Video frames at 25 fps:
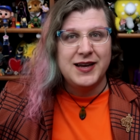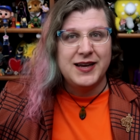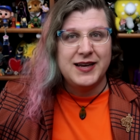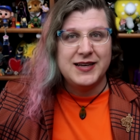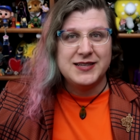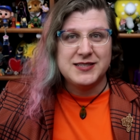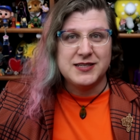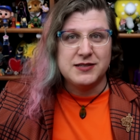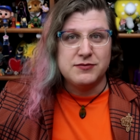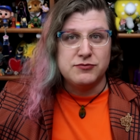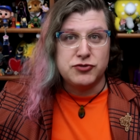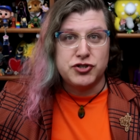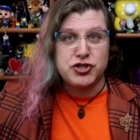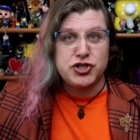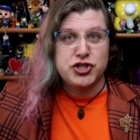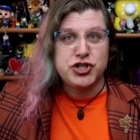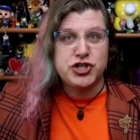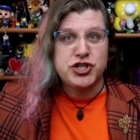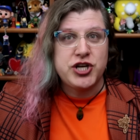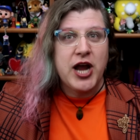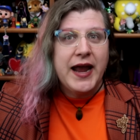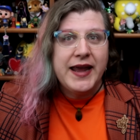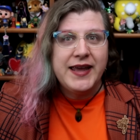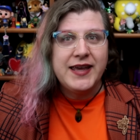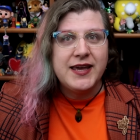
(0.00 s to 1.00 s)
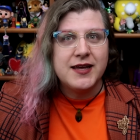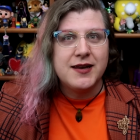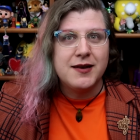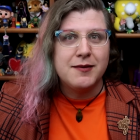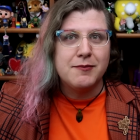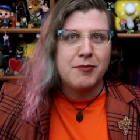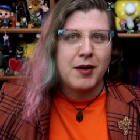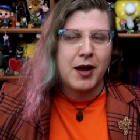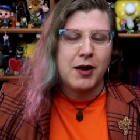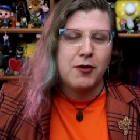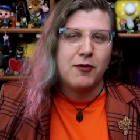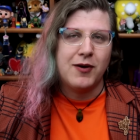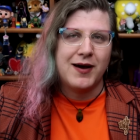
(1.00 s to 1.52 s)
isn't
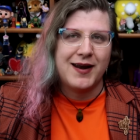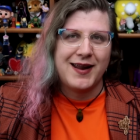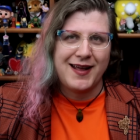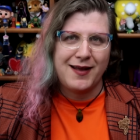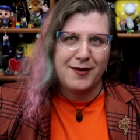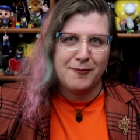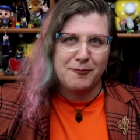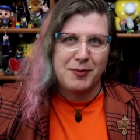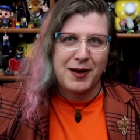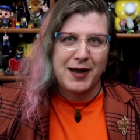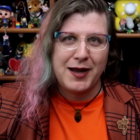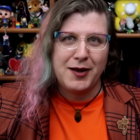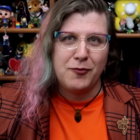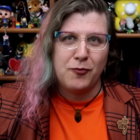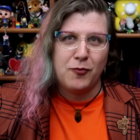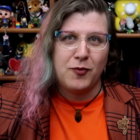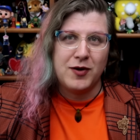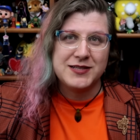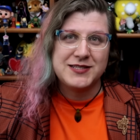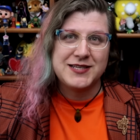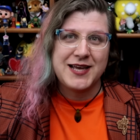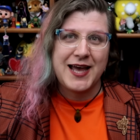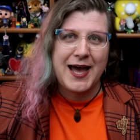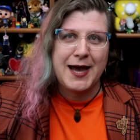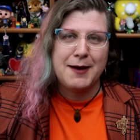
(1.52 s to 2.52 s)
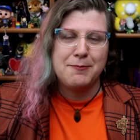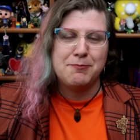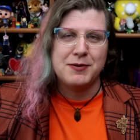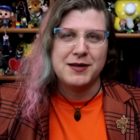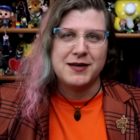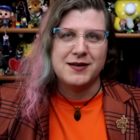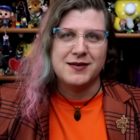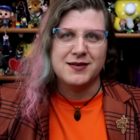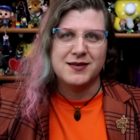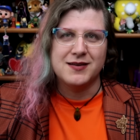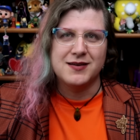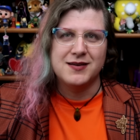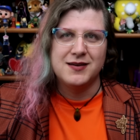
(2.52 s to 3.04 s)
shaken by what by what's
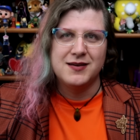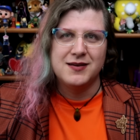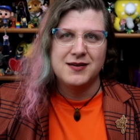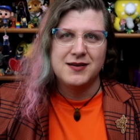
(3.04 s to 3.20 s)
happened.